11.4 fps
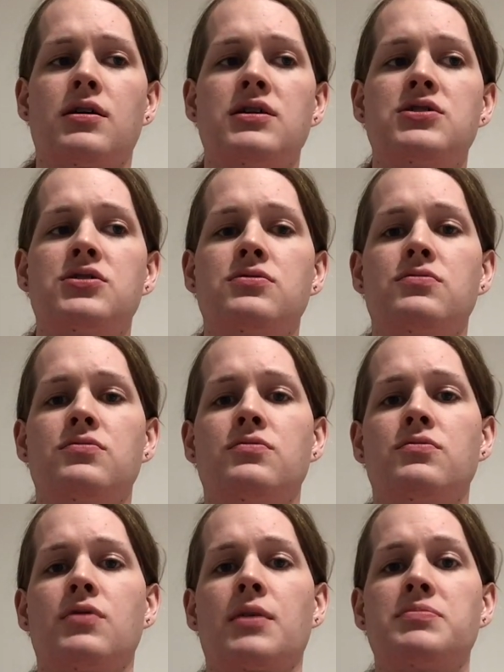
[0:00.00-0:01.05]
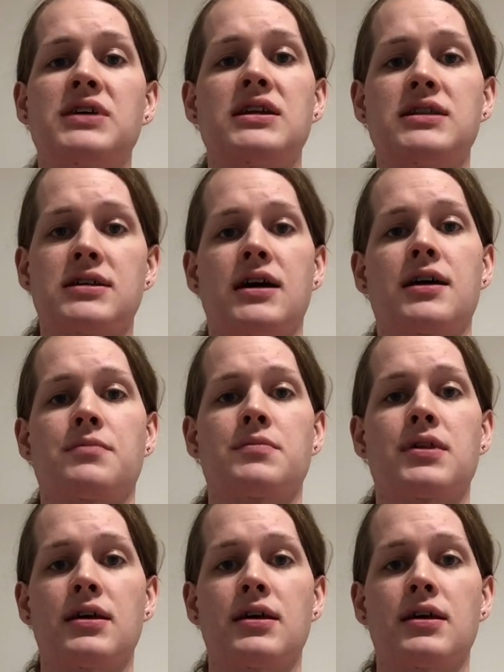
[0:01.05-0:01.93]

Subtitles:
into updated times,